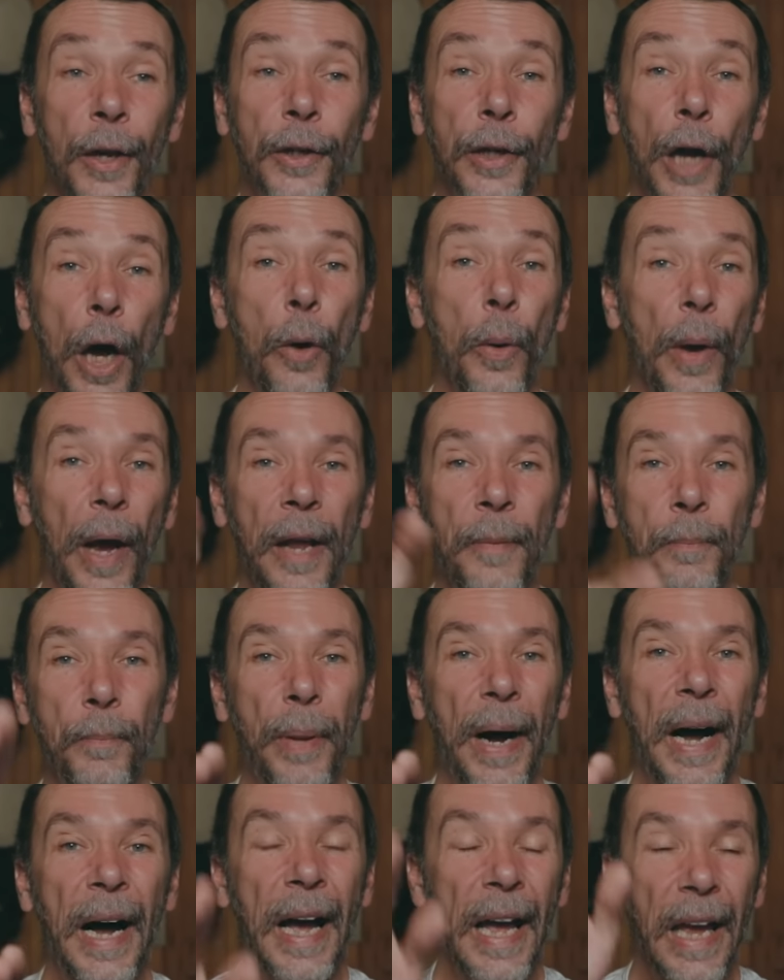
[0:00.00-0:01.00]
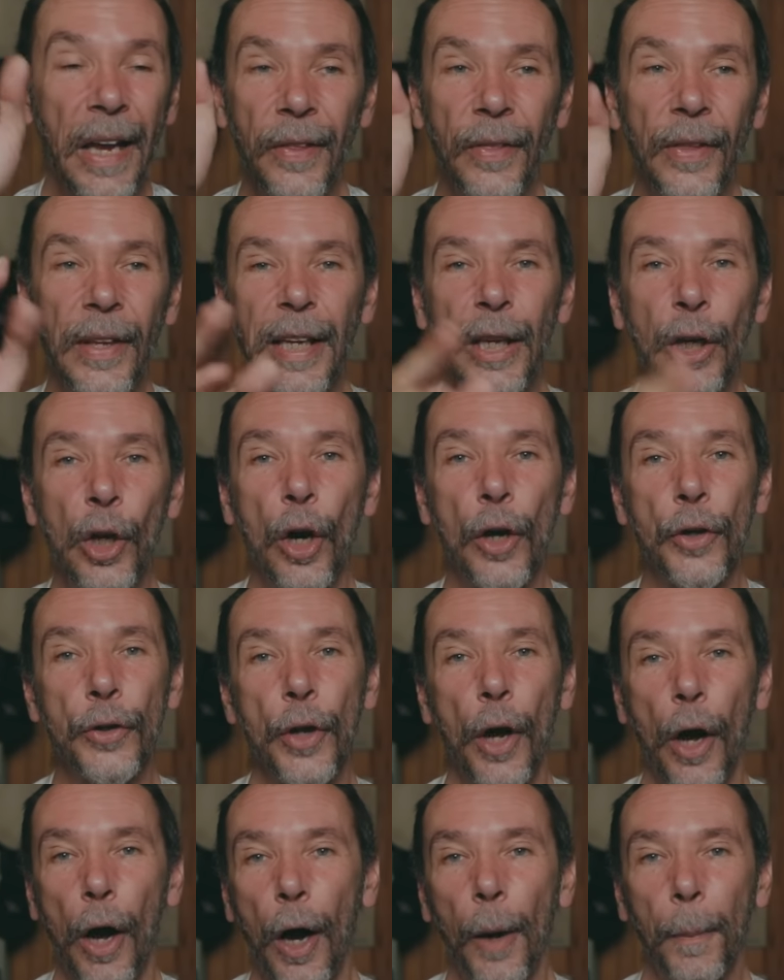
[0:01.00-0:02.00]
Go and buy the
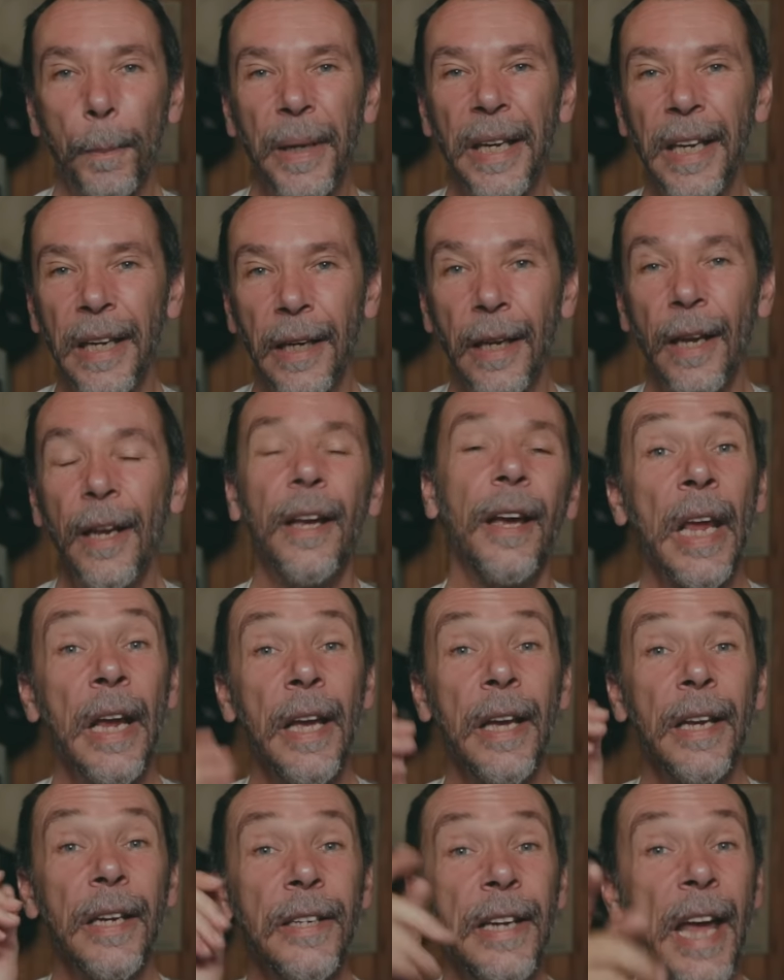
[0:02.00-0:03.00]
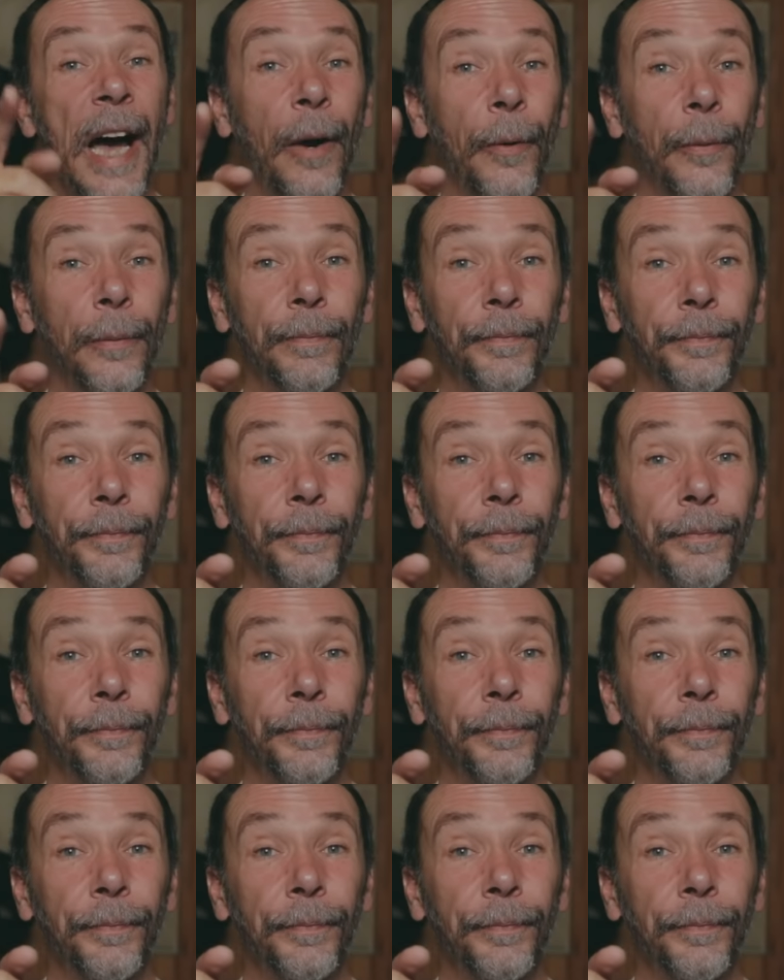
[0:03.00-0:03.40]
EOS RP. Now,